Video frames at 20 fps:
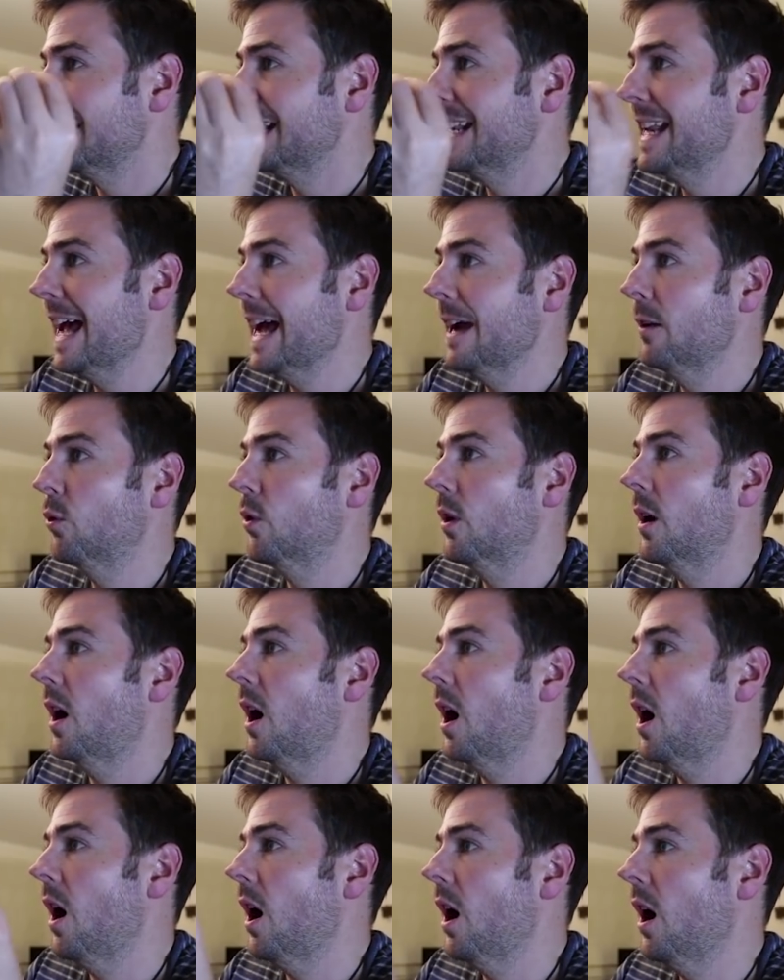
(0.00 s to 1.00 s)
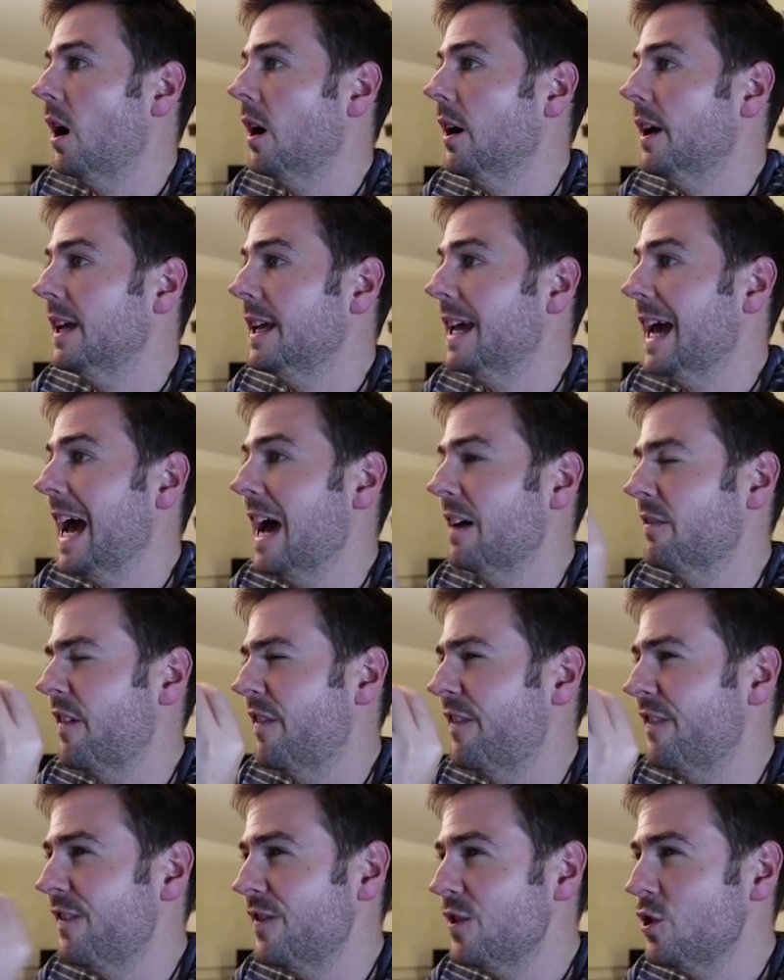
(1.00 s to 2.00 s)
Now, I have a
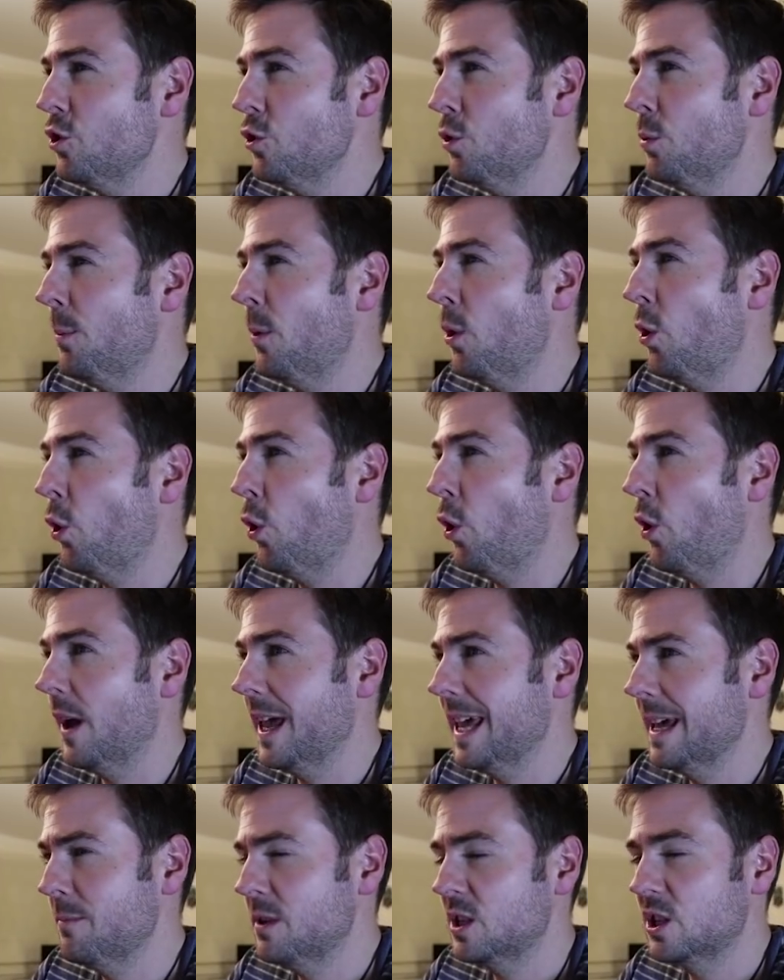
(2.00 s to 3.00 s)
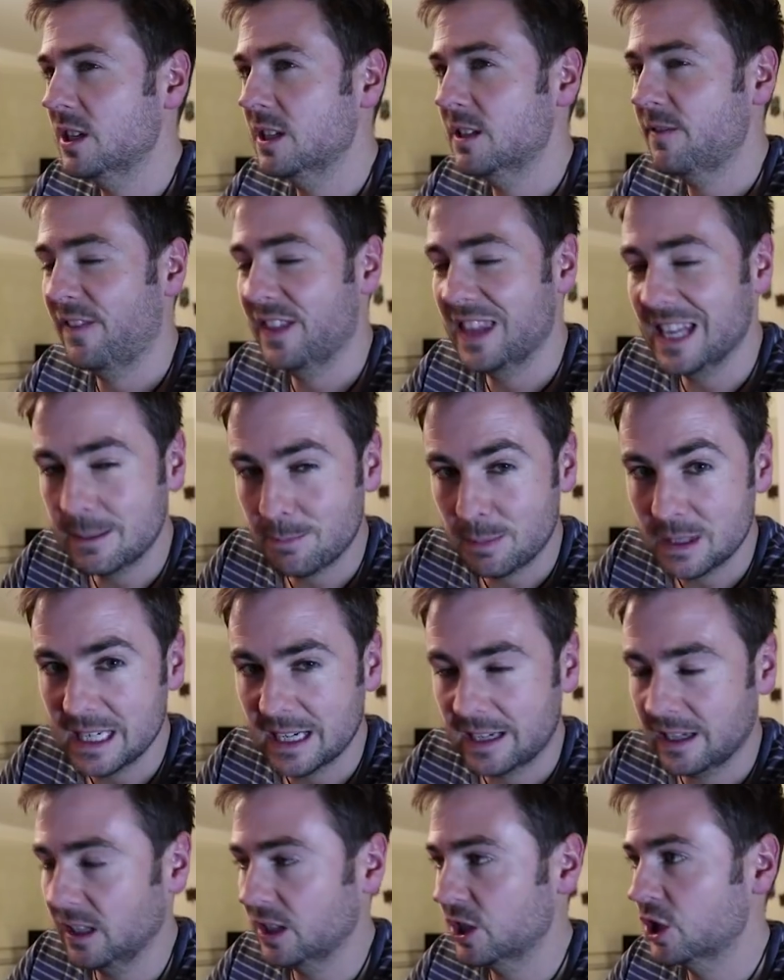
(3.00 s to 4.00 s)
few more images for this
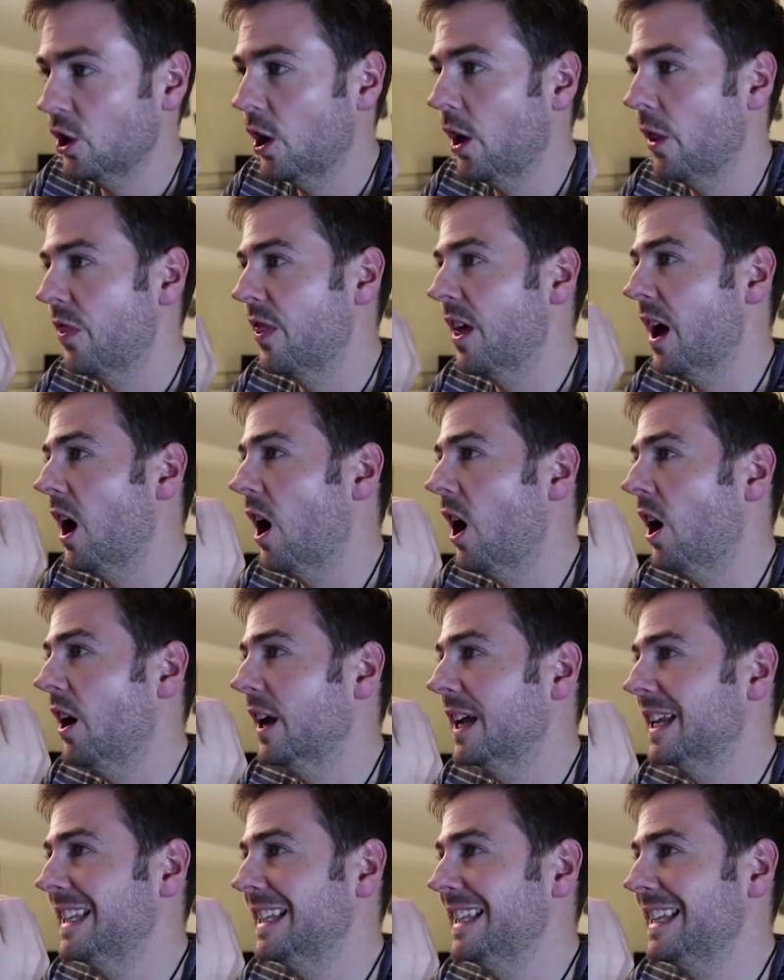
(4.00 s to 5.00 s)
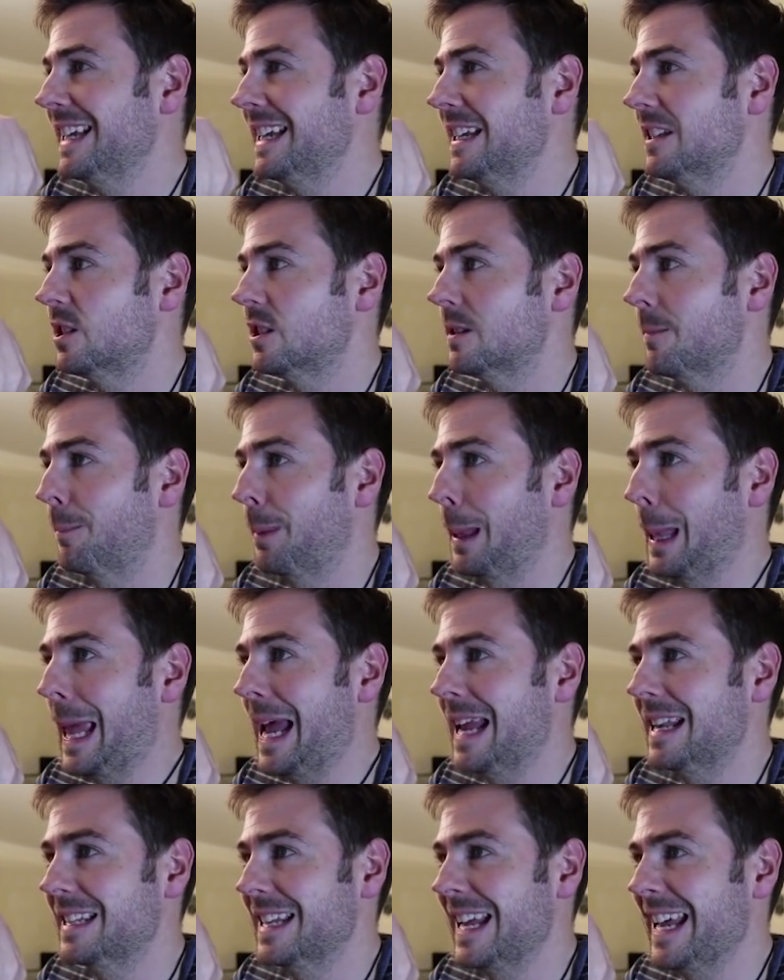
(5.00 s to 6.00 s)
particular shot that I need to
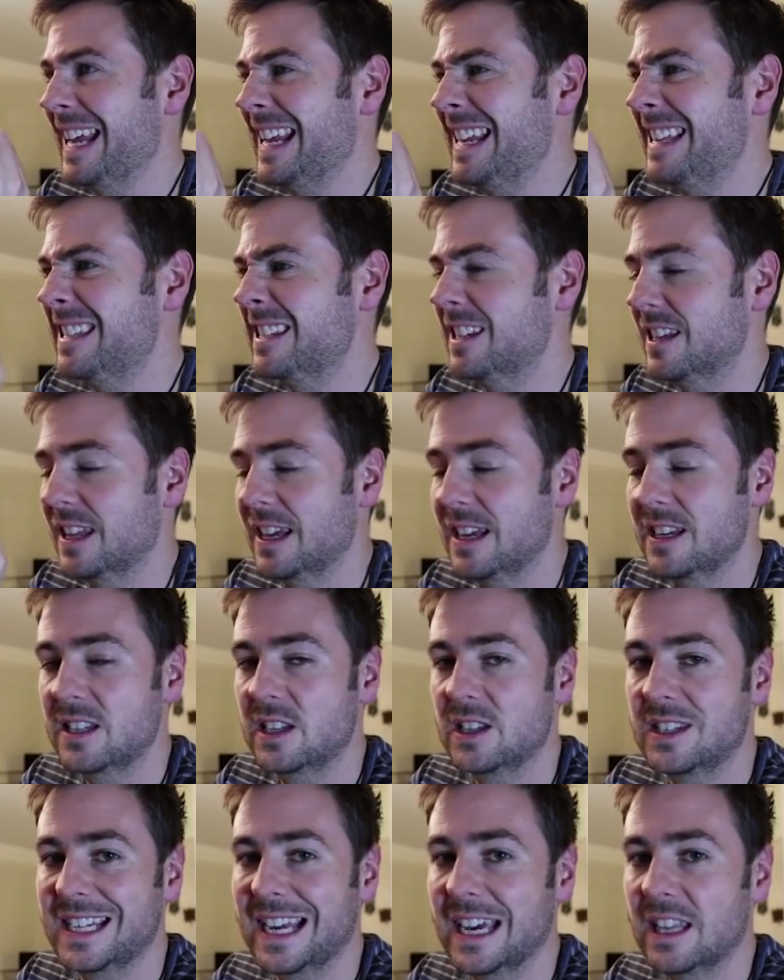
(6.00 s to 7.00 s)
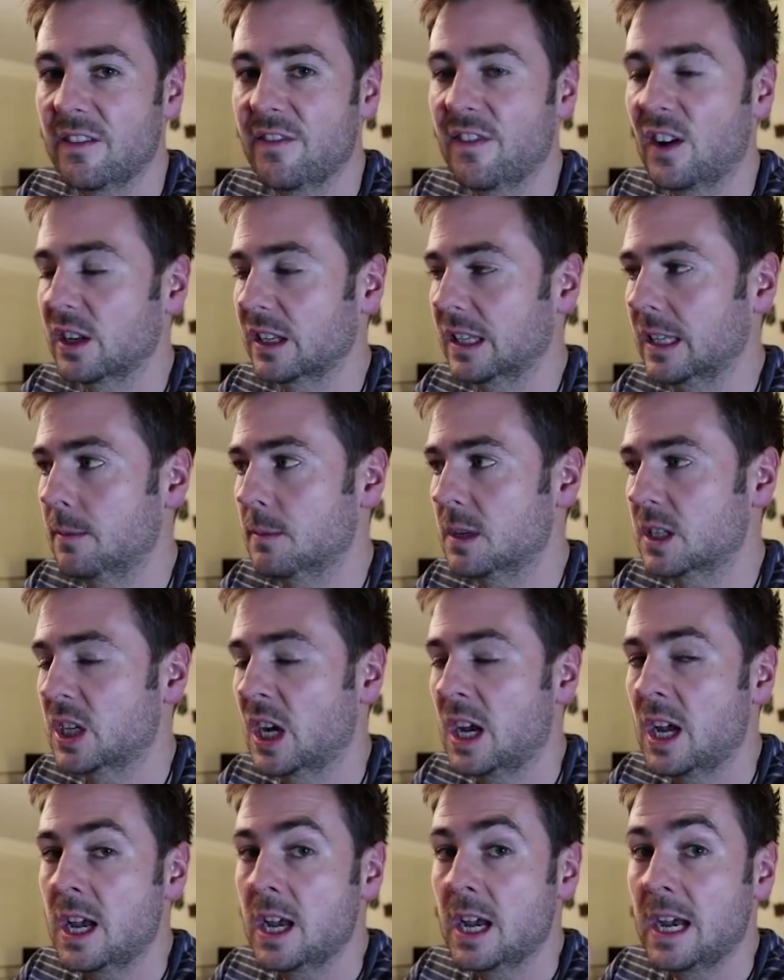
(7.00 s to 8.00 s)
blend into this to get the final image,